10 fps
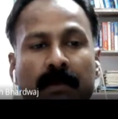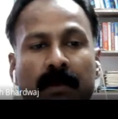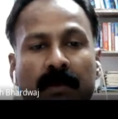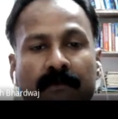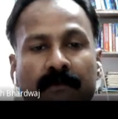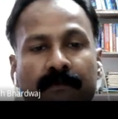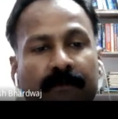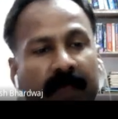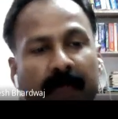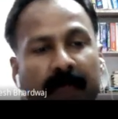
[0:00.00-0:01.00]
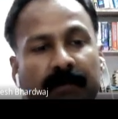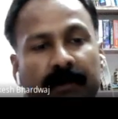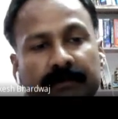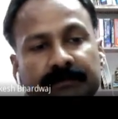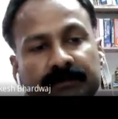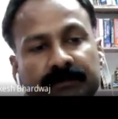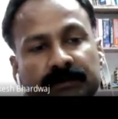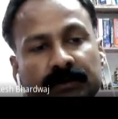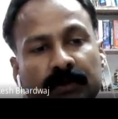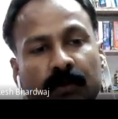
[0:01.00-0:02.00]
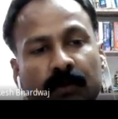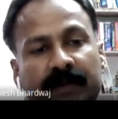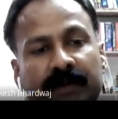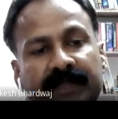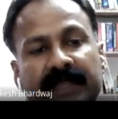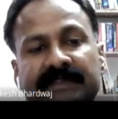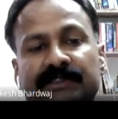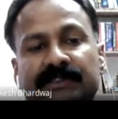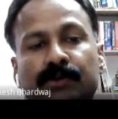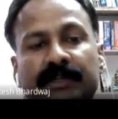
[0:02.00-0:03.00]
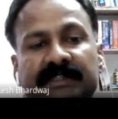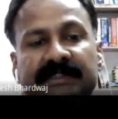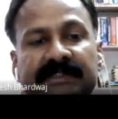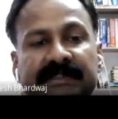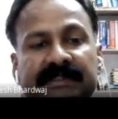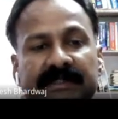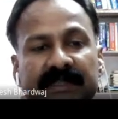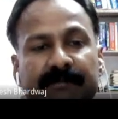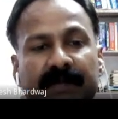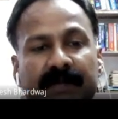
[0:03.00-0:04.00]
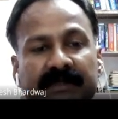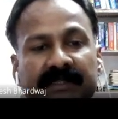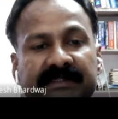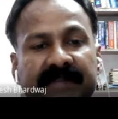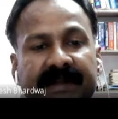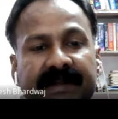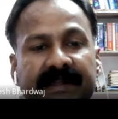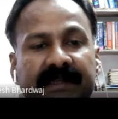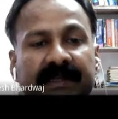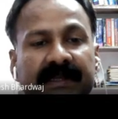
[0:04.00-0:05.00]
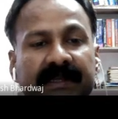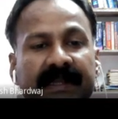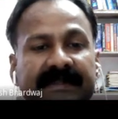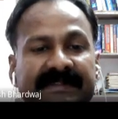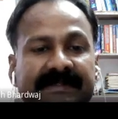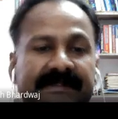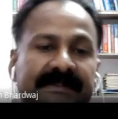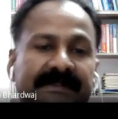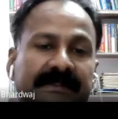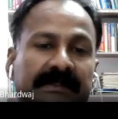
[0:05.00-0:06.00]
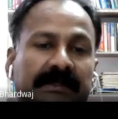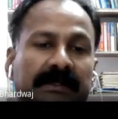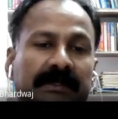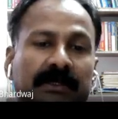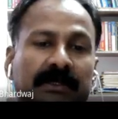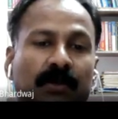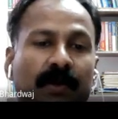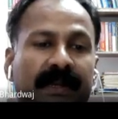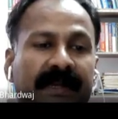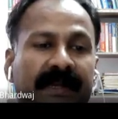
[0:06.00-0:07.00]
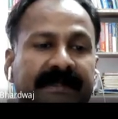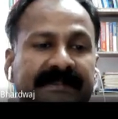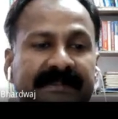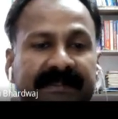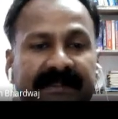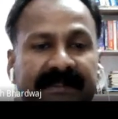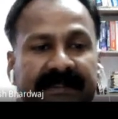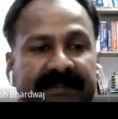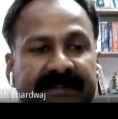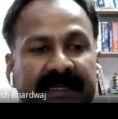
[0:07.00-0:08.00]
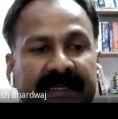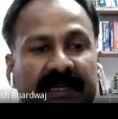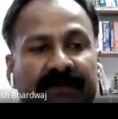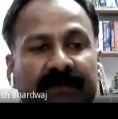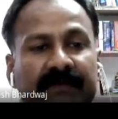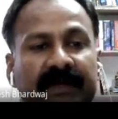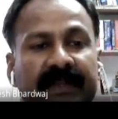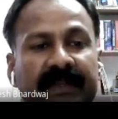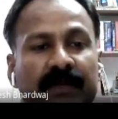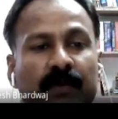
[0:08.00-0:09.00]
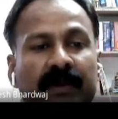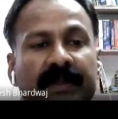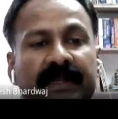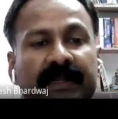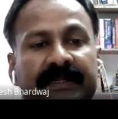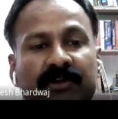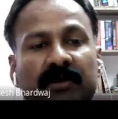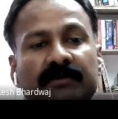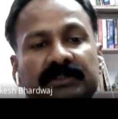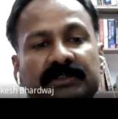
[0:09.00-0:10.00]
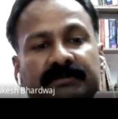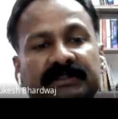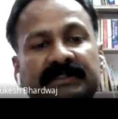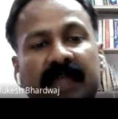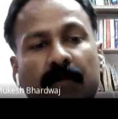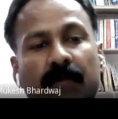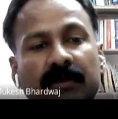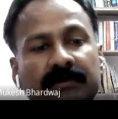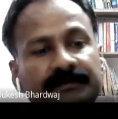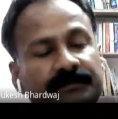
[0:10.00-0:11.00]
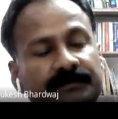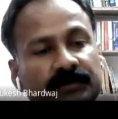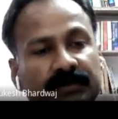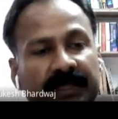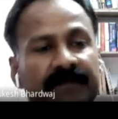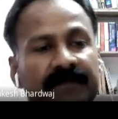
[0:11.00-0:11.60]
of amber. What Thales noticed is nothing but the static electricity. The word electricity is taken from the Greek word electron, which means amber. Okay.